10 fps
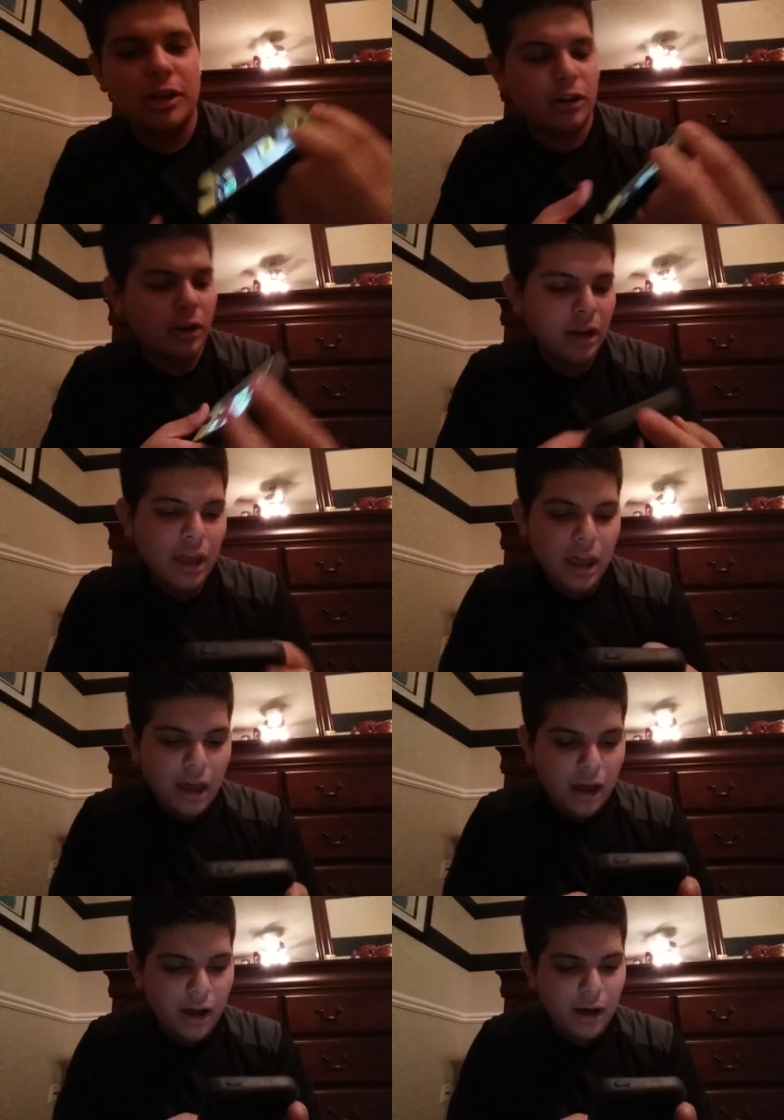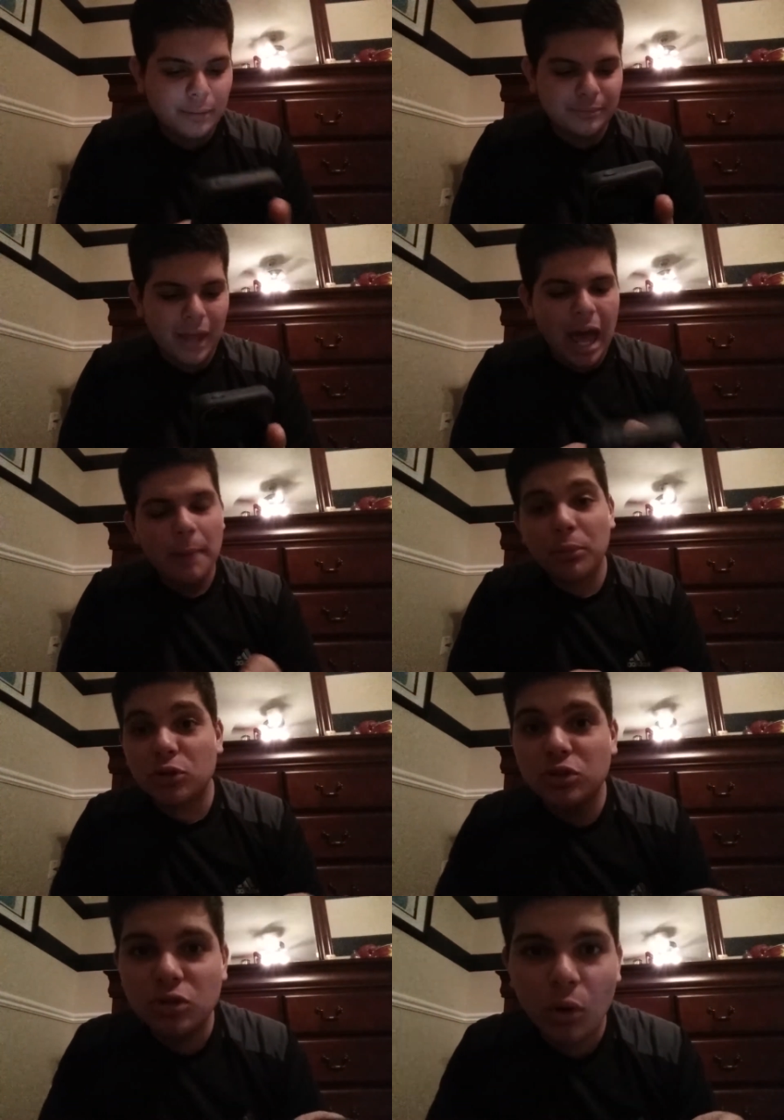your um,
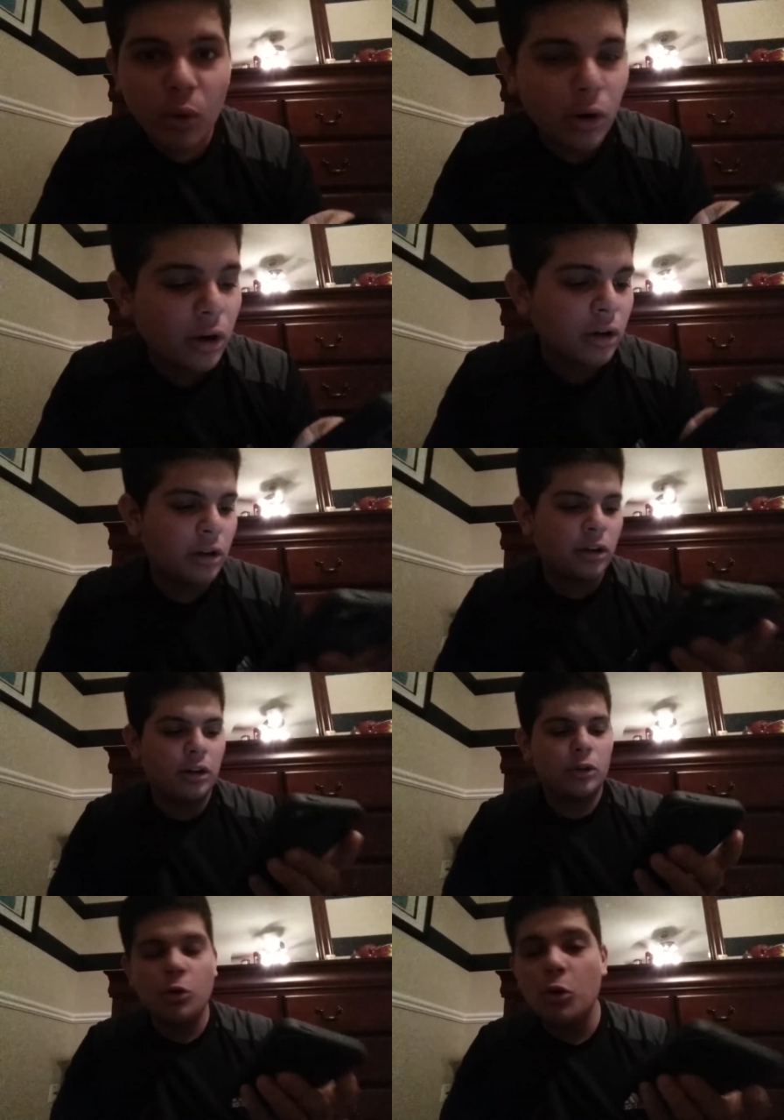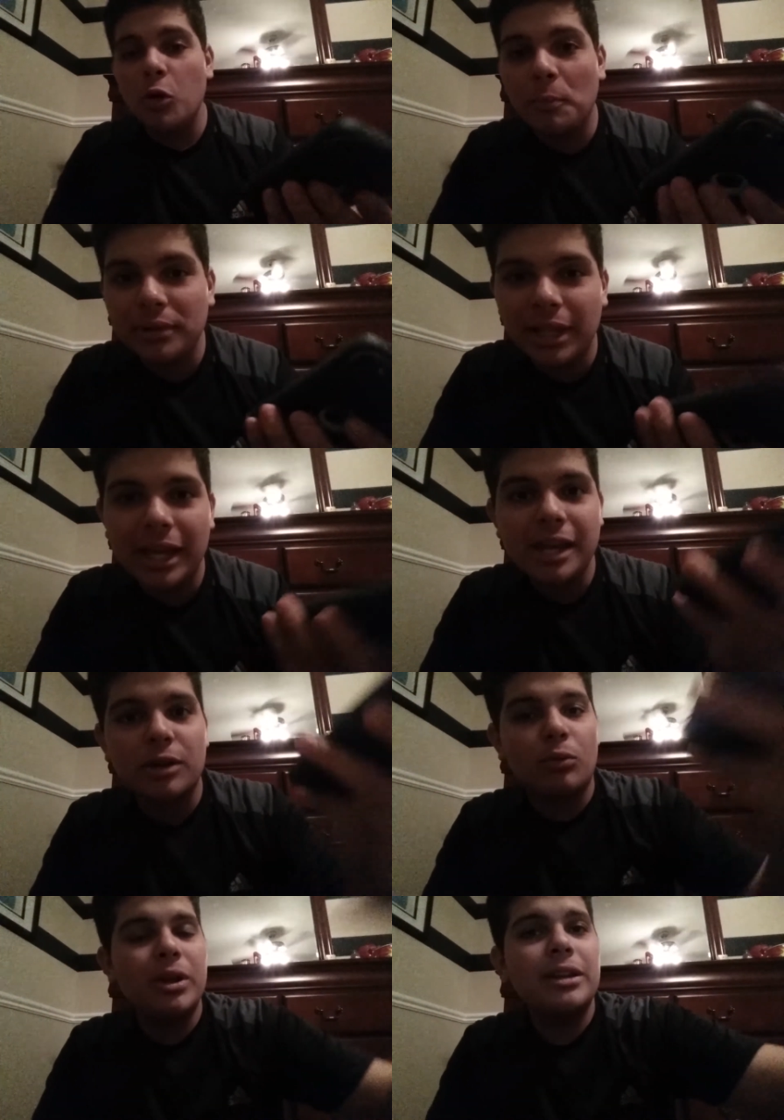Apple Store or Google Play
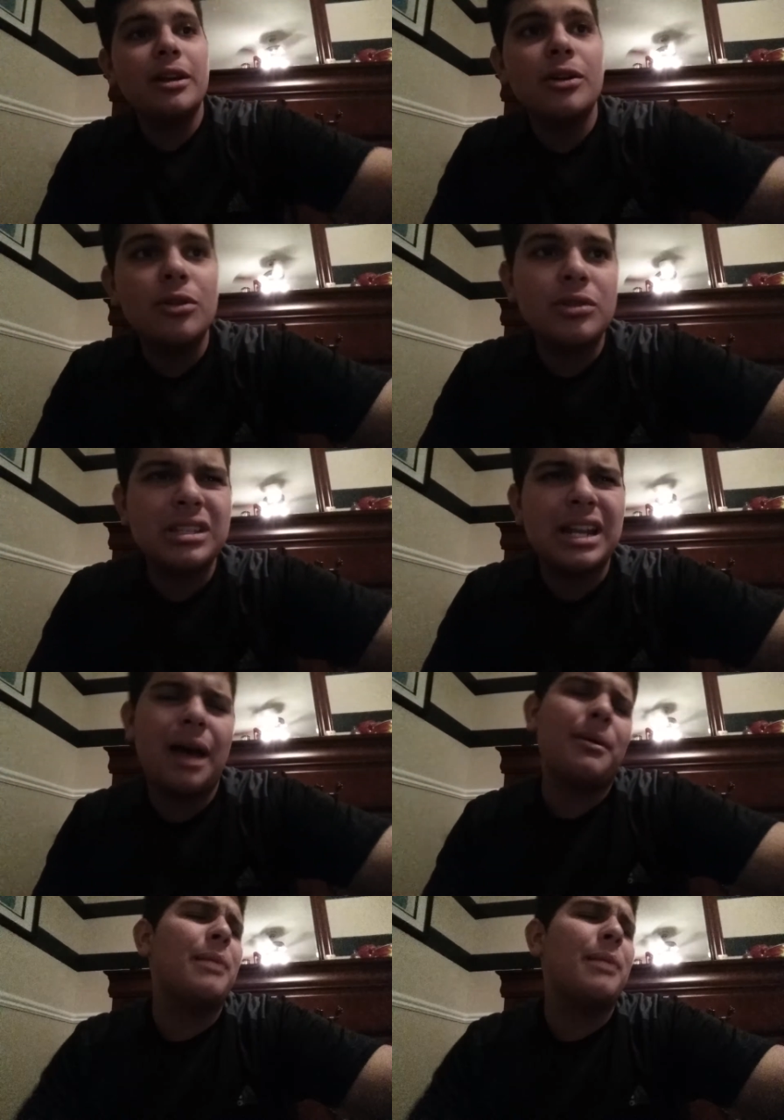or Windows, and I,